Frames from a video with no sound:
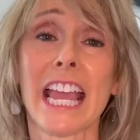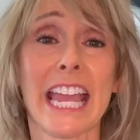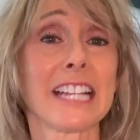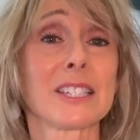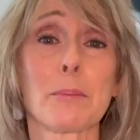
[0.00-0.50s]

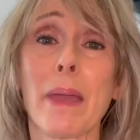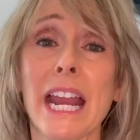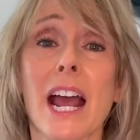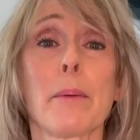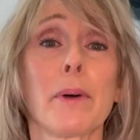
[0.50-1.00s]
It's
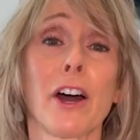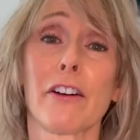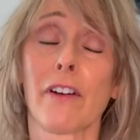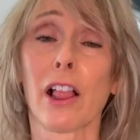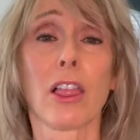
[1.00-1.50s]
made up
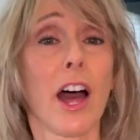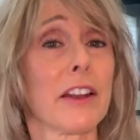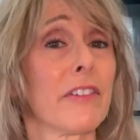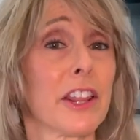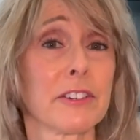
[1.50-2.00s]
of a lot
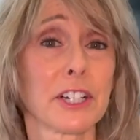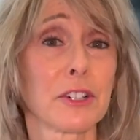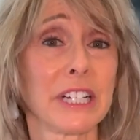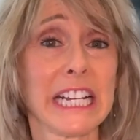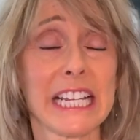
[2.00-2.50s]
of other
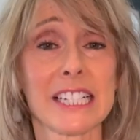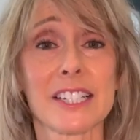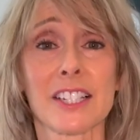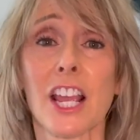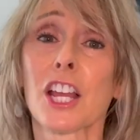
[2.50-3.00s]

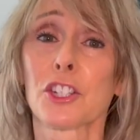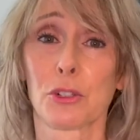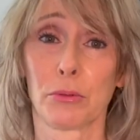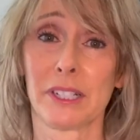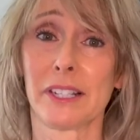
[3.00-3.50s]
ingredients to
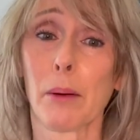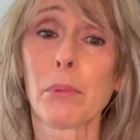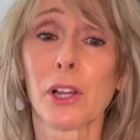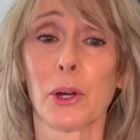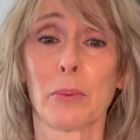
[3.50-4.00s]

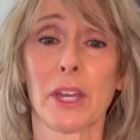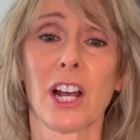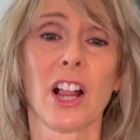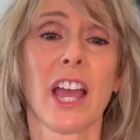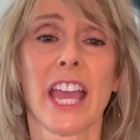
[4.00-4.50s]
resemble oatmeal.